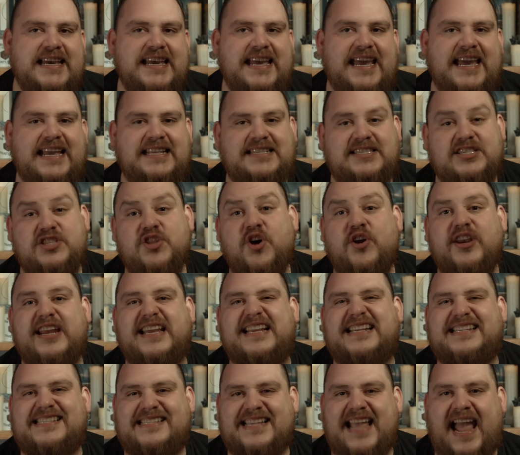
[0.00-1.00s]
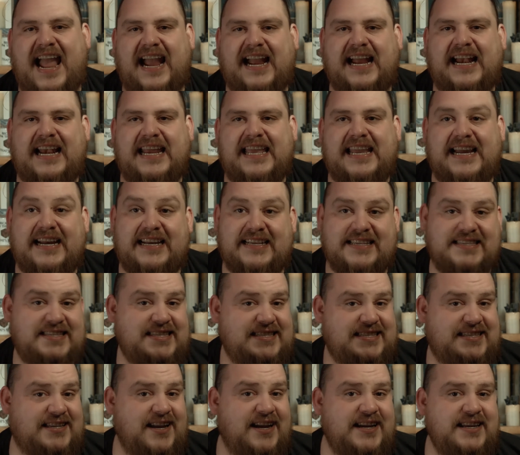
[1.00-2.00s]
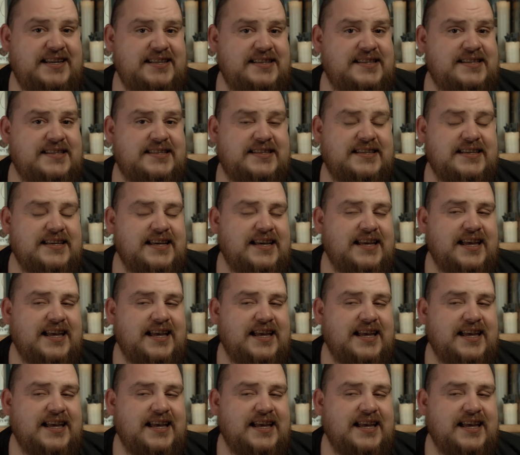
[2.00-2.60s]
it's not exactly a science.